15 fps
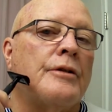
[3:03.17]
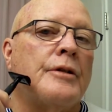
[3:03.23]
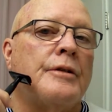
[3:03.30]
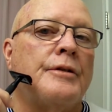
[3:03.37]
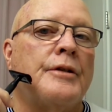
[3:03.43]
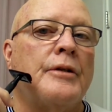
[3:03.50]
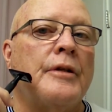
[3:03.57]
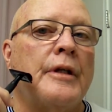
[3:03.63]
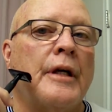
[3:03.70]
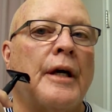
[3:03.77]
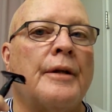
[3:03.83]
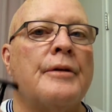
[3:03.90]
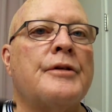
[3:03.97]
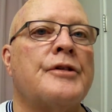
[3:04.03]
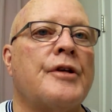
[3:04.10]
to the
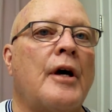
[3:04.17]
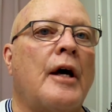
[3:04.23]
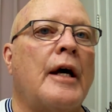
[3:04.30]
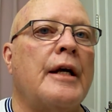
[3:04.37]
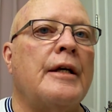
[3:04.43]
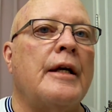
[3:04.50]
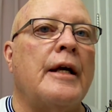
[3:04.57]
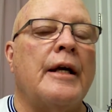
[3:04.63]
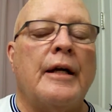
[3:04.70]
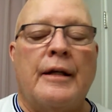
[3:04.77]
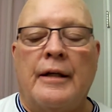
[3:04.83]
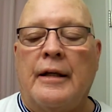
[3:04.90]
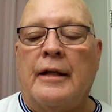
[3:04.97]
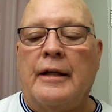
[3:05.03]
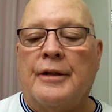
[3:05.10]
other side,
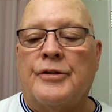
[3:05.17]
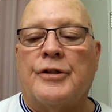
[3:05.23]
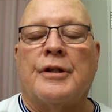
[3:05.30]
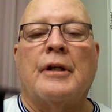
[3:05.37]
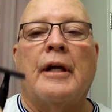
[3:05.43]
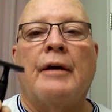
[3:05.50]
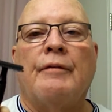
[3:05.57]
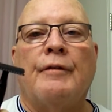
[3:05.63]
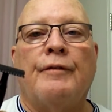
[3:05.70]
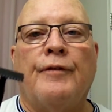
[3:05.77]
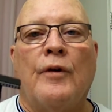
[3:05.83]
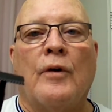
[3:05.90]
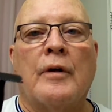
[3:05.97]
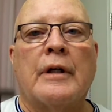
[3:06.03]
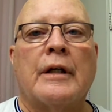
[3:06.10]
and it's a level
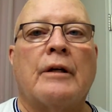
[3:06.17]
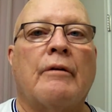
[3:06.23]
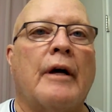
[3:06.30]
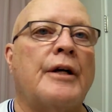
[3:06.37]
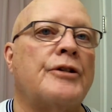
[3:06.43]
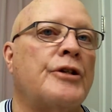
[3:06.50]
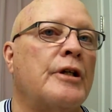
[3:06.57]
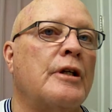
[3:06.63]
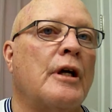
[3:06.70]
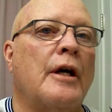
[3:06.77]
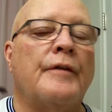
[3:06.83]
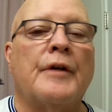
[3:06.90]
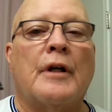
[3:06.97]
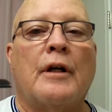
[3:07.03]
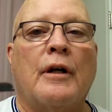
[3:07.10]
4 aggression on
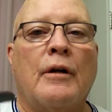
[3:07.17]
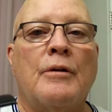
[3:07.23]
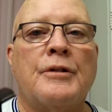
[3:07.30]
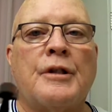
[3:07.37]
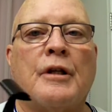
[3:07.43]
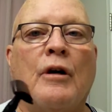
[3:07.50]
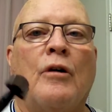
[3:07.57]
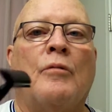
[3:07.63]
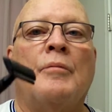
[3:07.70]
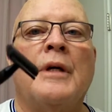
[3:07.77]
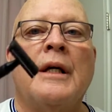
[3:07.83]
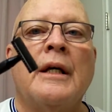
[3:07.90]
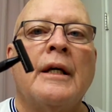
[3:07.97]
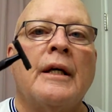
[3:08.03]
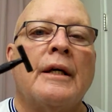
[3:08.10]
the closed comb.
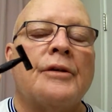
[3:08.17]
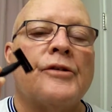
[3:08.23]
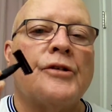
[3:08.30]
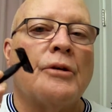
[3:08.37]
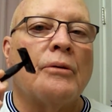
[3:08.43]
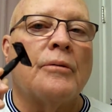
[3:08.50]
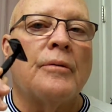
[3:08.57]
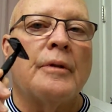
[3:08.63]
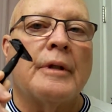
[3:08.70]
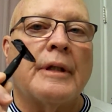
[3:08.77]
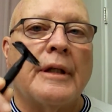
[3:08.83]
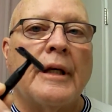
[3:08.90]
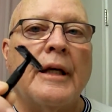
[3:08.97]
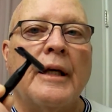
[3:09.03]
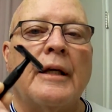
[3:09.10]
So
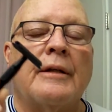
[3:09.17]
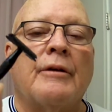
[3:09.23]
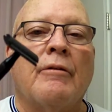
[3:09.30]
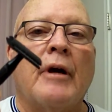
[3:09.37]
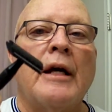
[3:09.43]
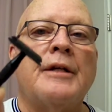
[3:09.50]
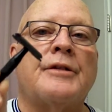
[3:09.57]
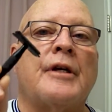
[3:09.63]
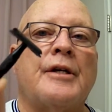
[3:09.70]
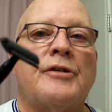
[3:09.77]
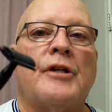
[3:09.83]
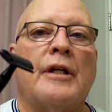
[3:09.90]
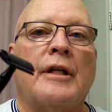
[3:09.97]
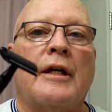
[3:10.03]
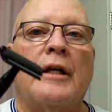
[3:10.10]
Grace, I
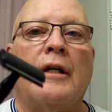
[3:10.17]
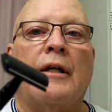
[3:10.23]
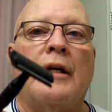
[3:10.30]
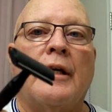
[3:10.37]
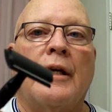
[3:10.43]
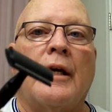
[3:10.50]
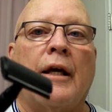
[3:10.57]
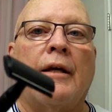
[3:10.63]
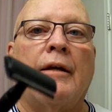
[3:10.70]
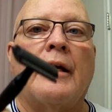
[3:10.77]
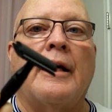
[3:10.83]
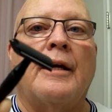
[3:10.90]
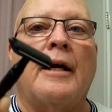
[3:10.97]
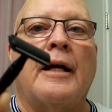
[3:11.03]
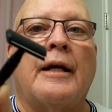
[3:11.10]
said,
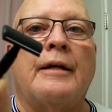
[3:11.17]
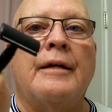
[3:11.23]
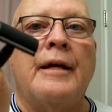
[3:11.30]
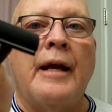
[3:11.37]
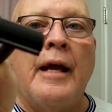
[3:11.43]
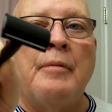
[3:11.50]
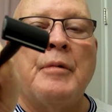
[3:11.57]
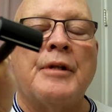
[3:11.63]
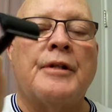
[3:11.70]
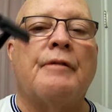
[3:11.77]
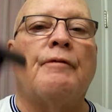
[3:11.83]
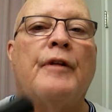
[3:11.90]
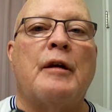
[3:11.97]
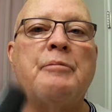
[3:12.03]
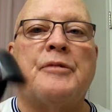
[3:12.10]
can I name it the
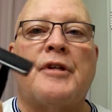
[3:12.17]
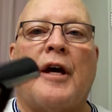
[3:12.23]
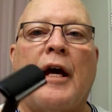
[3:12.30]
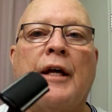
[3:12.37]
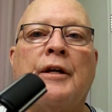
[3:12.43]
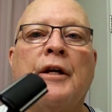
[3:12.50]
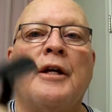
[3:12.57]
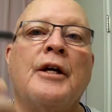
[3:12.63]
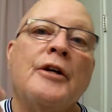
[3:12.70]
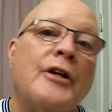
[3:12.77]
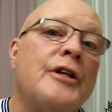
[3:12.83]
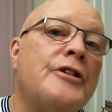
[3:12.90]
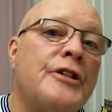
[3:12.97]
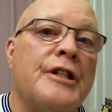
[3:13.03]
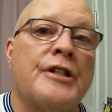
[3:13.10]
flip side?
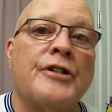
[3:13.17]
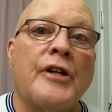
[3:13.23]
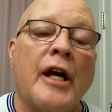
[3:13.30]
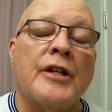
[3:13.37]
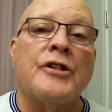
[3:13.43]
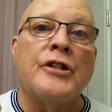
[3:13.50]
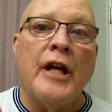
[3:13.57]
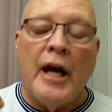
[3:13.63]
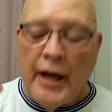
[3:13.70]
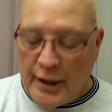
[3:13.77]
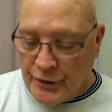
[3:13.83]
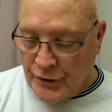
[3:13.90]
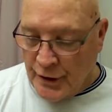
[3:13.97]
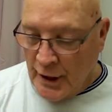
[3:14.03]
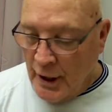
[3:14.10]
And she says
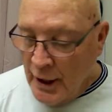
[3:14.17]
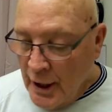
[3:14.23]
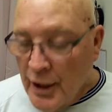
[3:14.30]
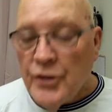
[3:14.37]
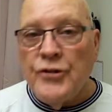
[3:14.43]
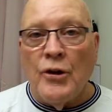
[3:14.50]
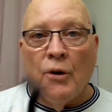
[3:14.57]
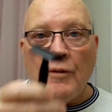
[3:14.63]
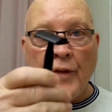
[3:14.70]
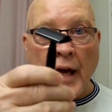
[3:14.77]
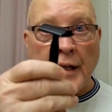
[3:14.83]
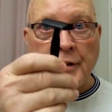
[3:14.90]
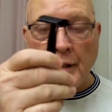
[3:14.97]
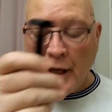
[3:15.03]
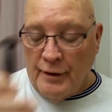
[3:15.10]
yes. So
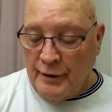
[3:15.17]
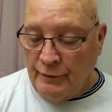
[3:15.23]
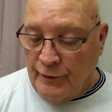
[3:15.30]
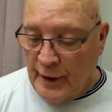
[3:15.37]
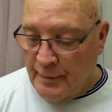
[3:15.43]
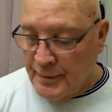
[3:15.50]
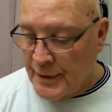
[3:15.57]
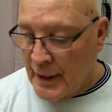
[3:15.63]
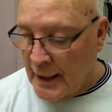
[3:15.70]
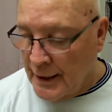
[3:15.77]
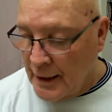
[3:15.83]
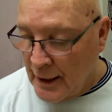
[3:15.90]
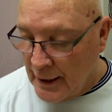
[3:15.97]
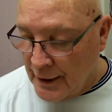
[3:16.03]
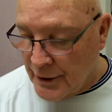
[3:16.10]
that's how the flip side
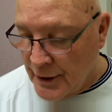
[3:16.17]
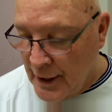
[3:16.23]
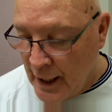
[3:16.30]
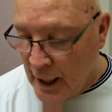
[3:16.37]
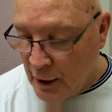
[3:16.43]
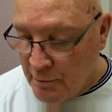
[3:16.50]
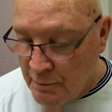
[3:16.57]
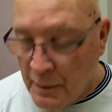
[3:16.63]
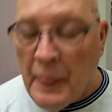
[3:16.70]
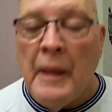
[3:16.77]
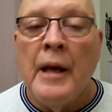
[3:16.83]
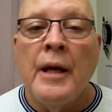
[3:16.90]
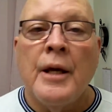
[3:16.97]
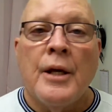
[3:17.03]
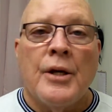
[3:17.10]
got its name.
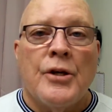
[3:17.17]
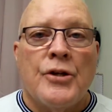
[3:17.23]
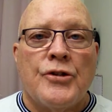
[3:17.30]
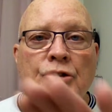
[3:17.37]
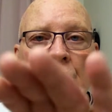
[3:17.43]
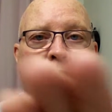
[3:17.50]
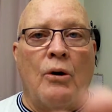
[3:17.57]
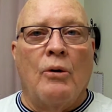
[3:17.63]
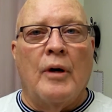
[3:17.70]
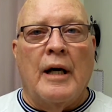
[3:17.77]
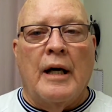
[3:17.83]
So